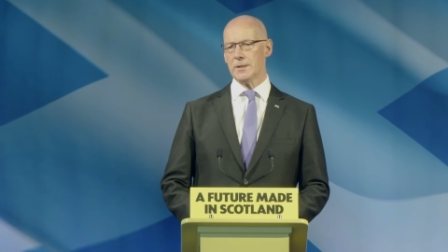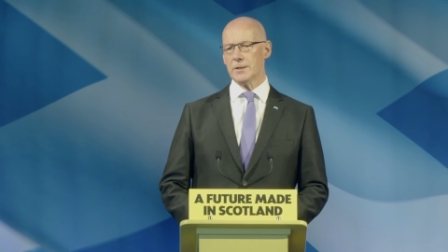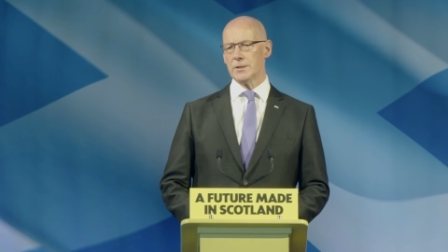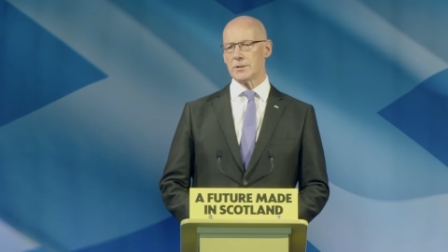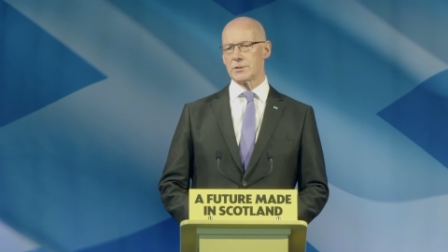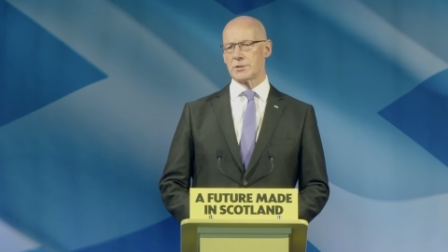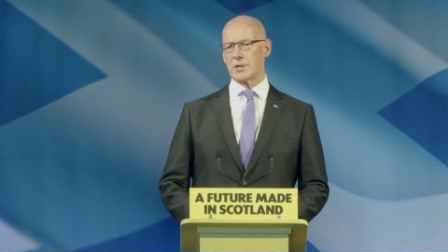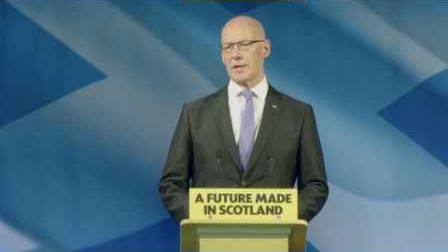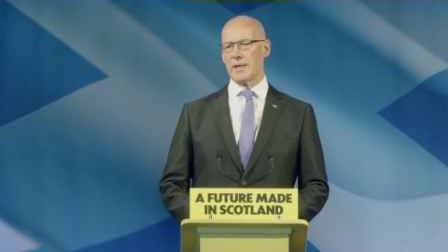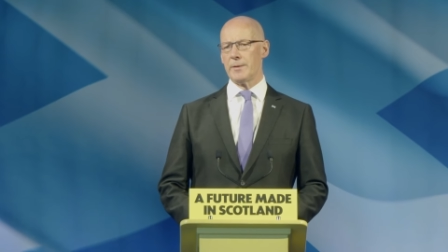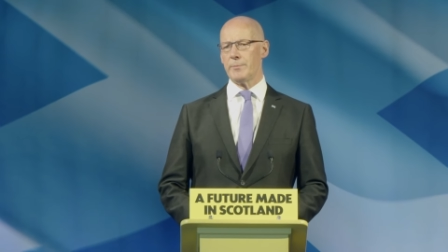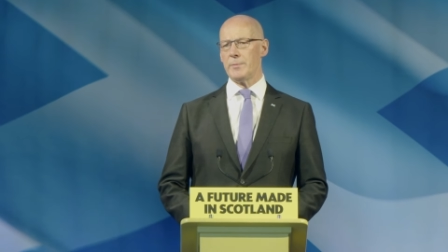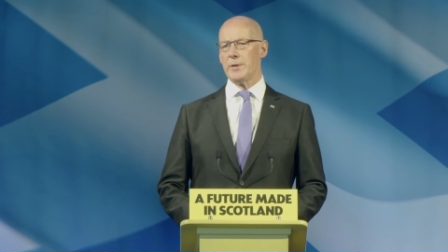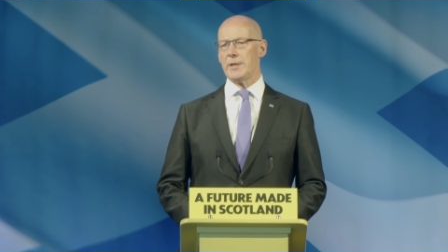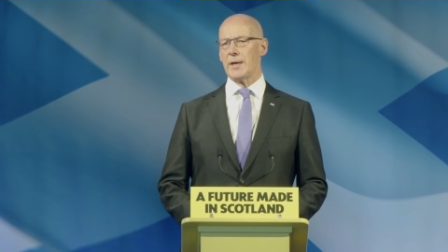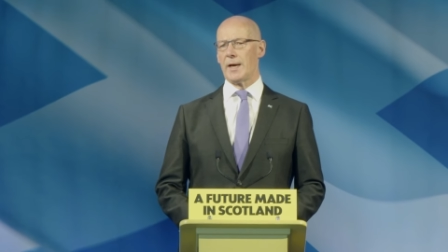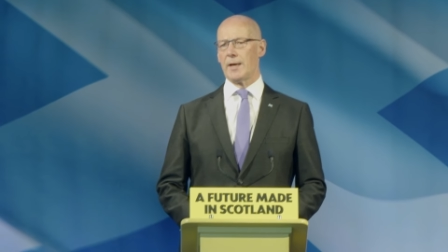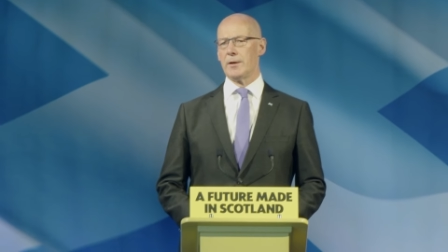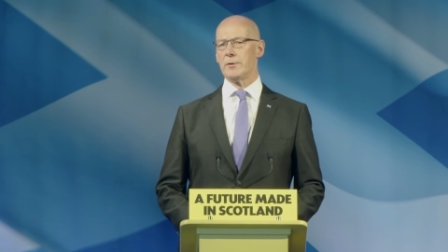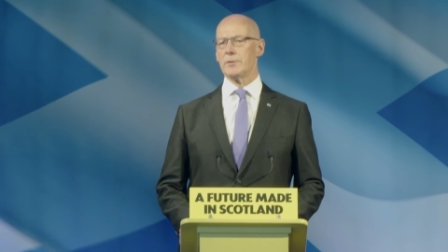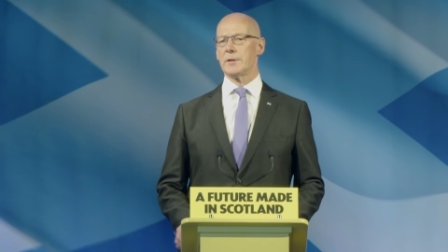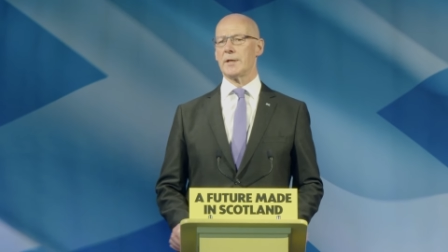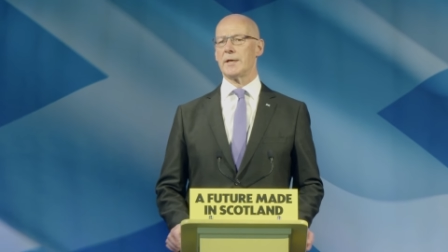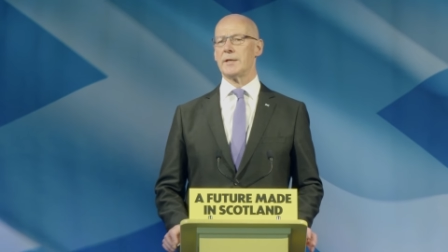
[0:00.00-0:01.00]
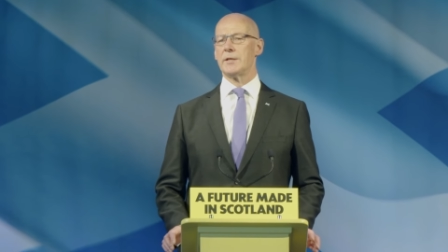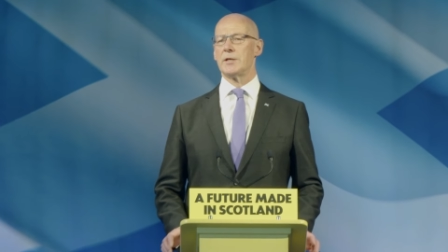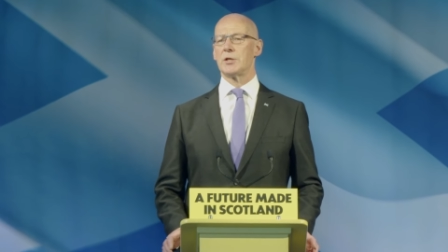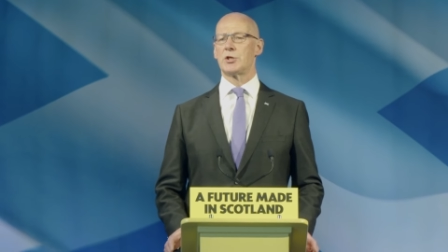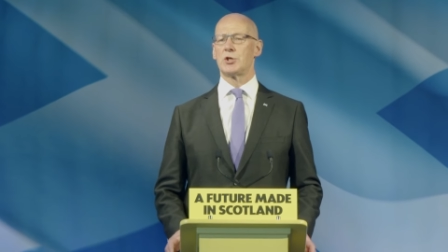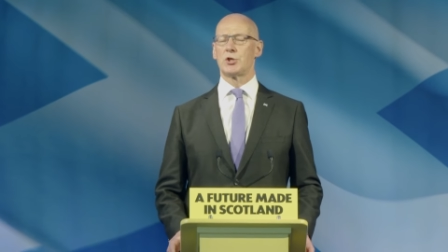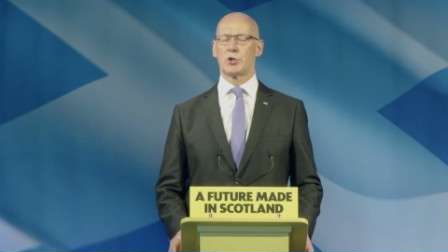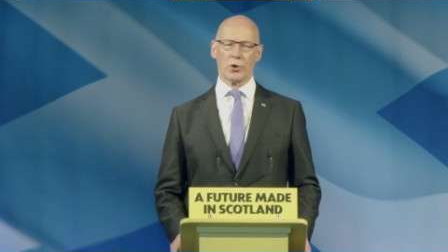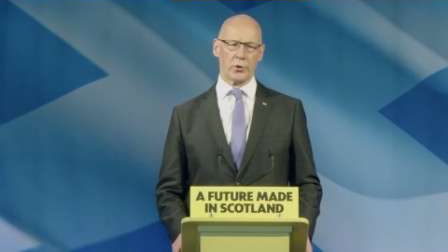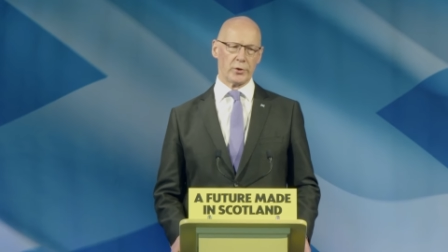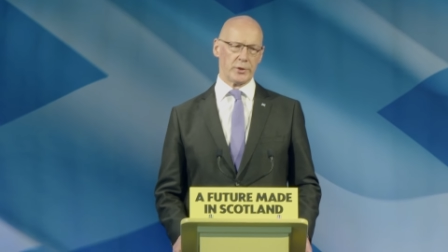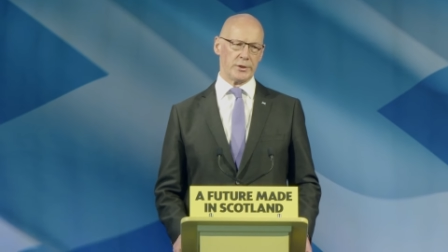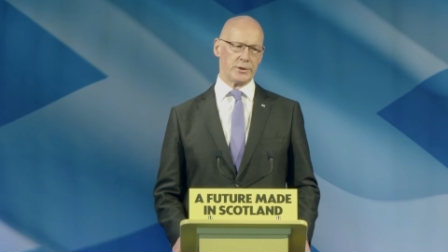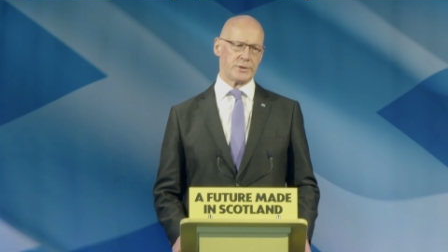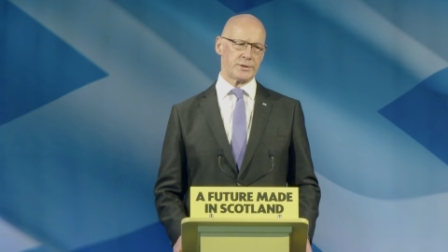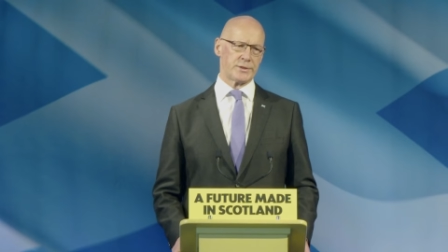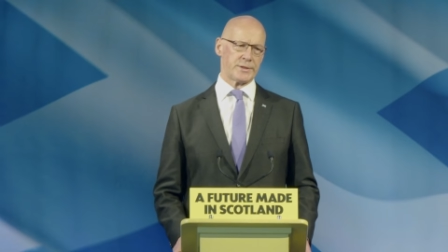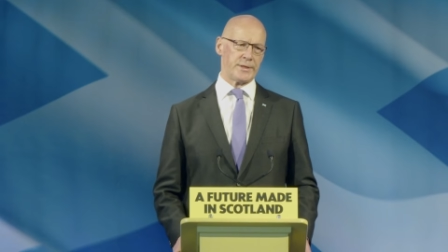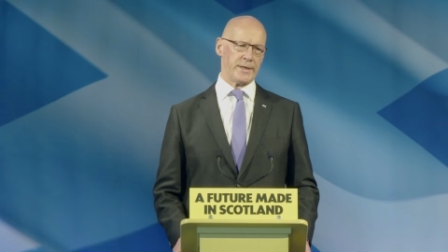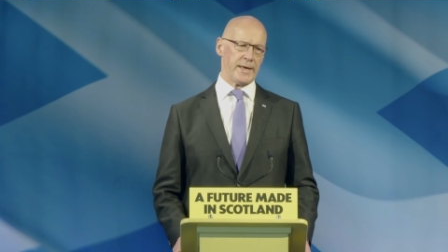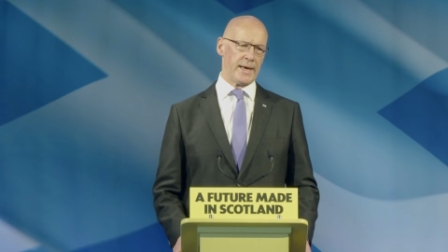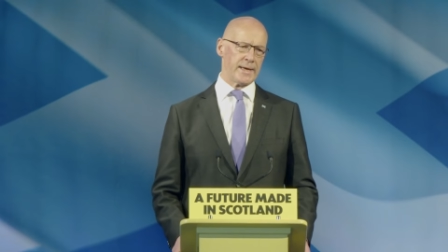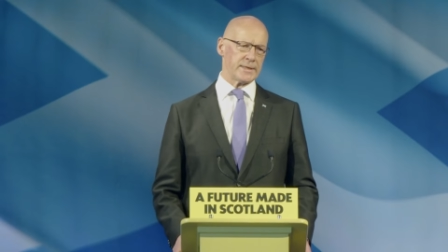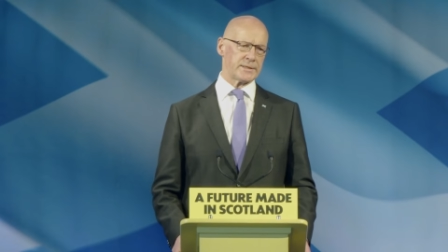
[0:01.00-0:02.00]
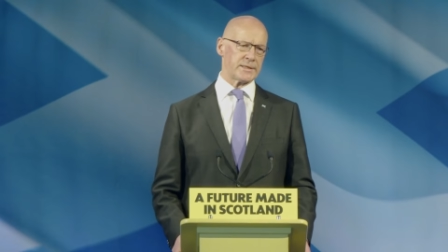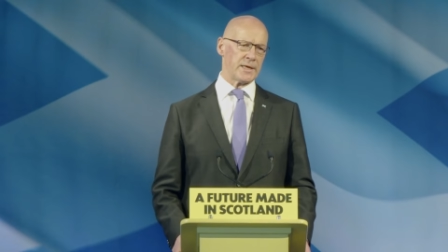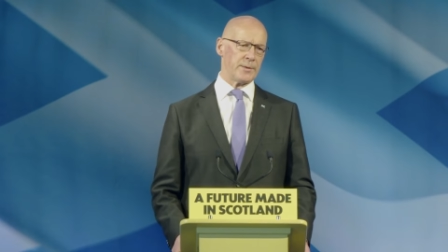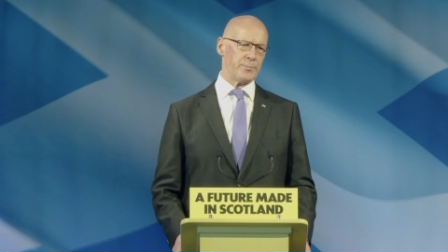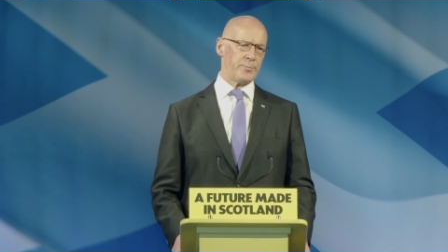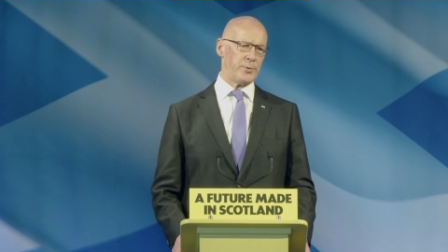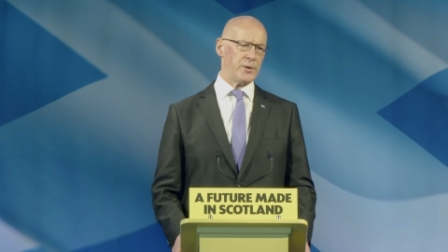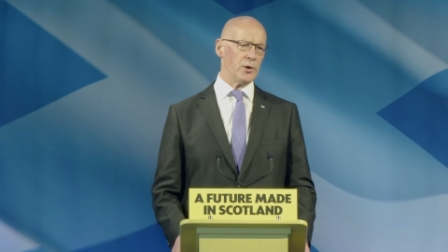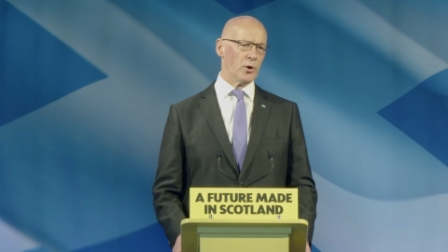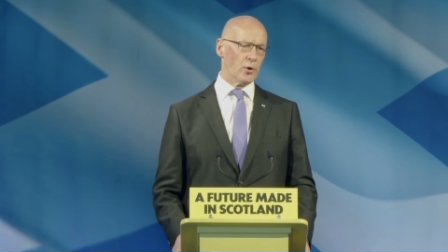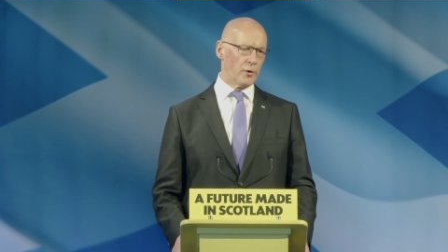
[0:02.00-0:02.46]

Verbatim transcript: So let me outline the choice the SNP